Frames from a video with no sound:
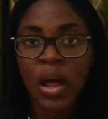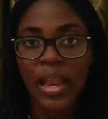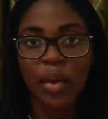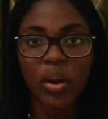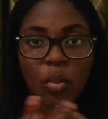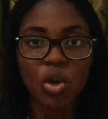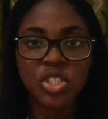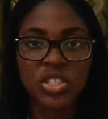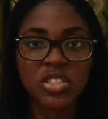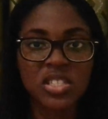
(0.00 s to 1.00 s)
Like, when I'm
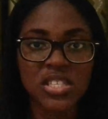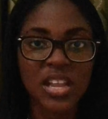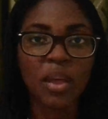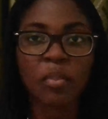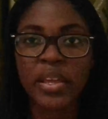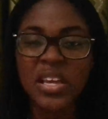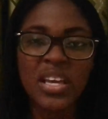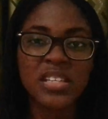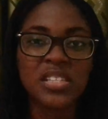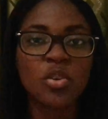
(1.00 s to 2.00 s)
watching Gisella, I'm like,
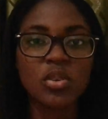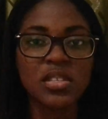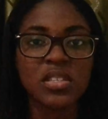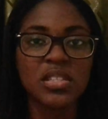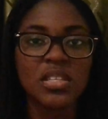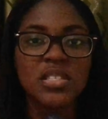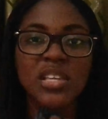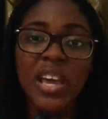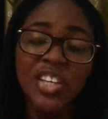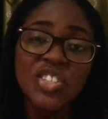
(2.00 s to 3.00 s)
hey, see
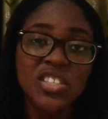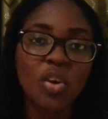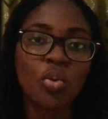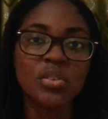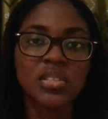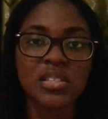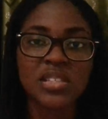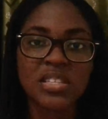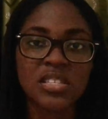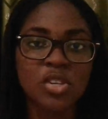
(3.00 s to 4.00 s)
consistency, hey, she's a
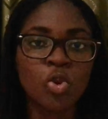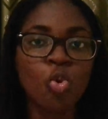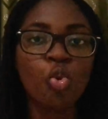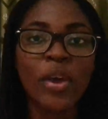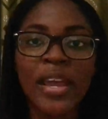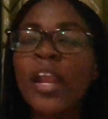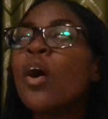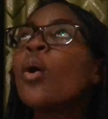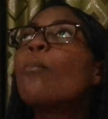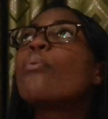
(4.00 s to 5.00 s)
consistency queen,
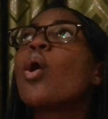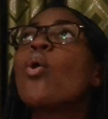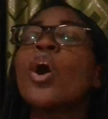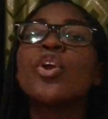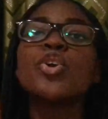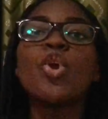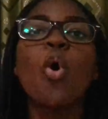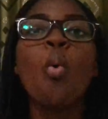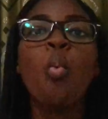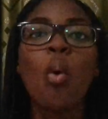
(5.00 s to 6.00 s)
bro.
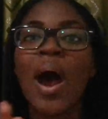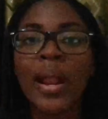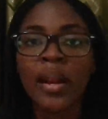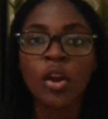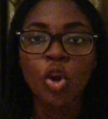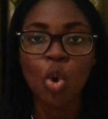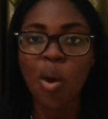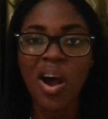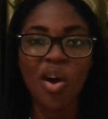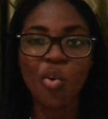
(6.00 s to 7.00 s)
No one
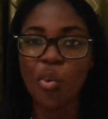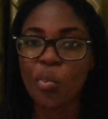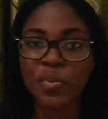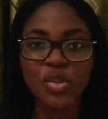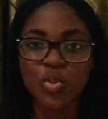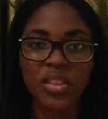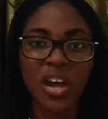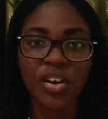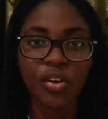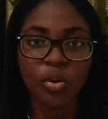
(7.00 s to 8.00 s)
can compete with
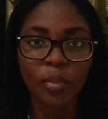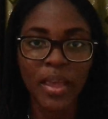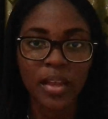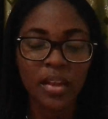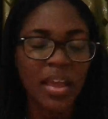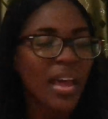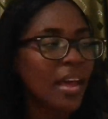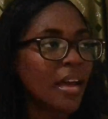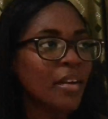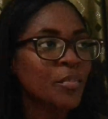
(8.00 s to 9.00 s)
that girl, man.
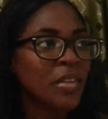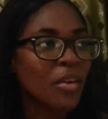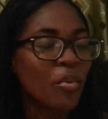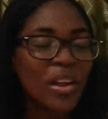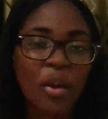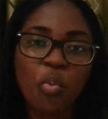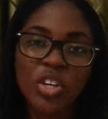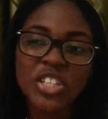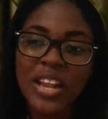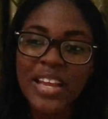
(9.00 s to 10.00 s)
Hey, when I
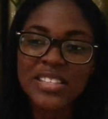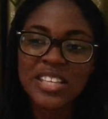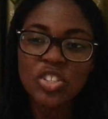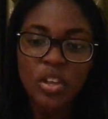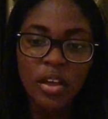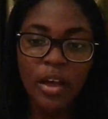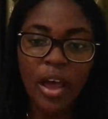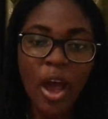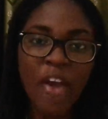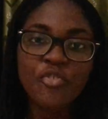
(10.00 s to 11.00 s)
watch her like this, then
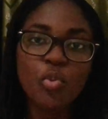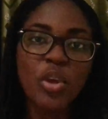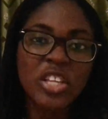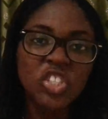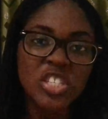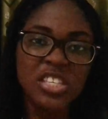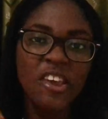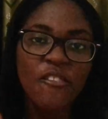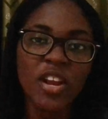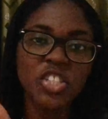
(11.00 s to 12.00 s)
every week that she's
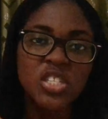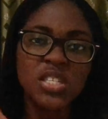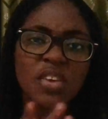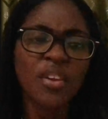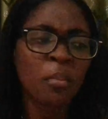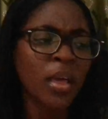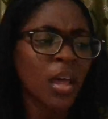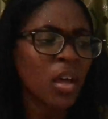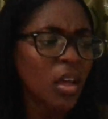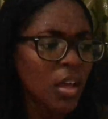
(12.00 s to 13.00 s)
giving. I'm like,
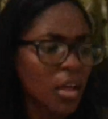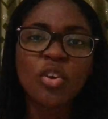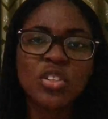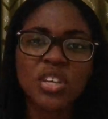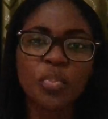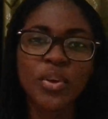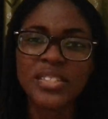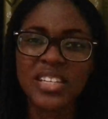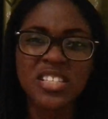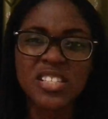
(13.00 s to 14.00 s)
hey, I got to a
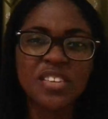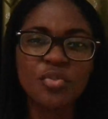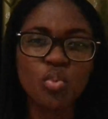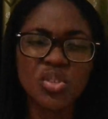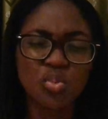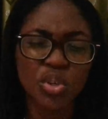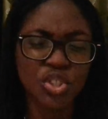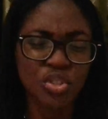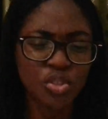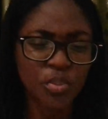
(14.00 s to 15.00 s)
point I just didn't even want to
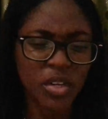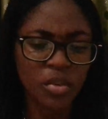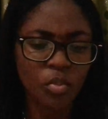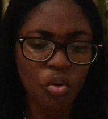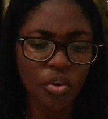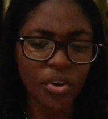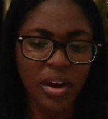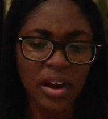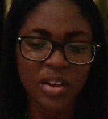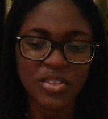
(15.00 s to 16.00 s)
watch YouTube anymore,
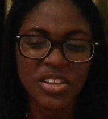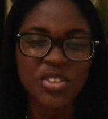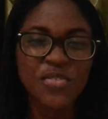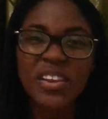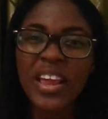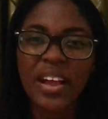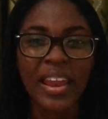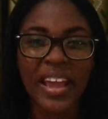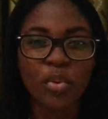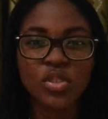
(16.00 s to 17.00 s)
crap, because I was feeling
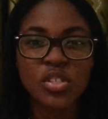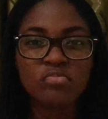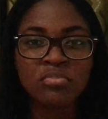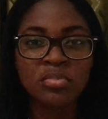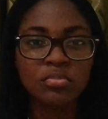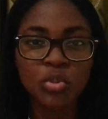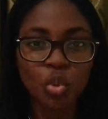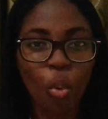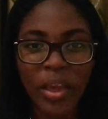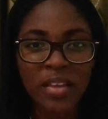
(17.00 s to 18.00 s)
like I wasn't
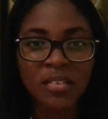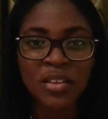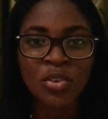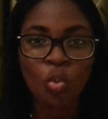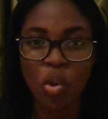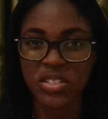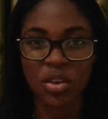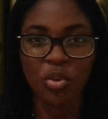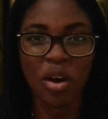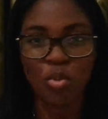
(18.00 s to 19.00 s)
doing what
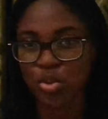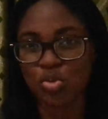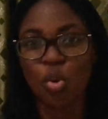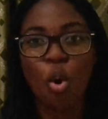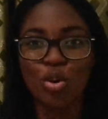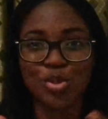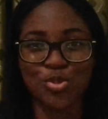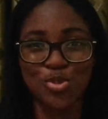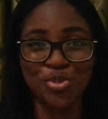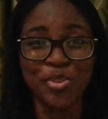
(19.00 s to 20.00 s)
I was called to
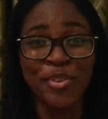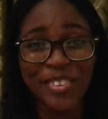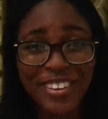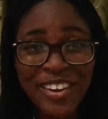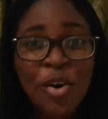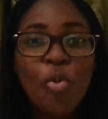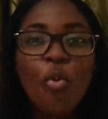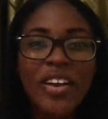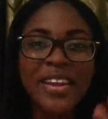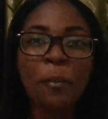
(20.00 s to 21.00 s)
do,
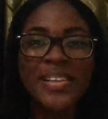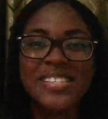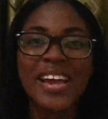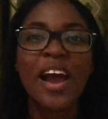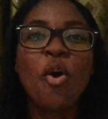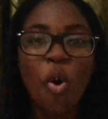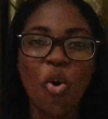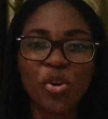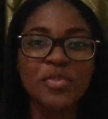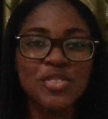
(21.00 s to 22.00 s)
what the Messiah
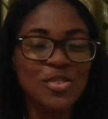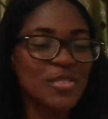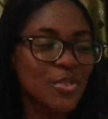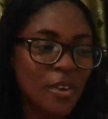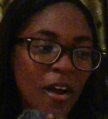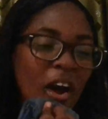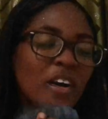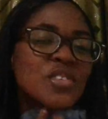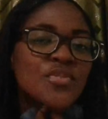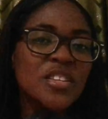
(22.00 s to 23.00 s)
called me to do. I
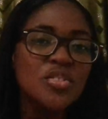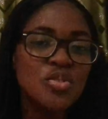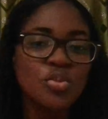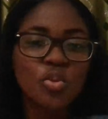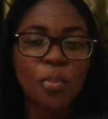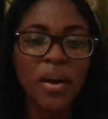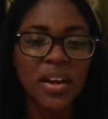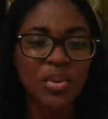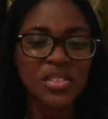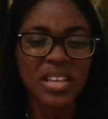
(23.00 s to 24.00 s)
was feeling so bad.
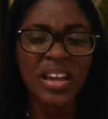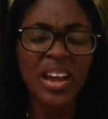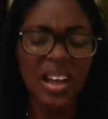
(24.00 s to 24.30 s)
I was like,